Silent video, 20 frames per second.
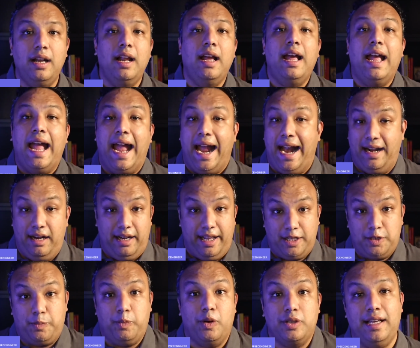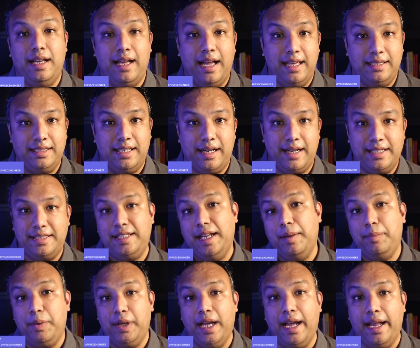and expose that as a REST API.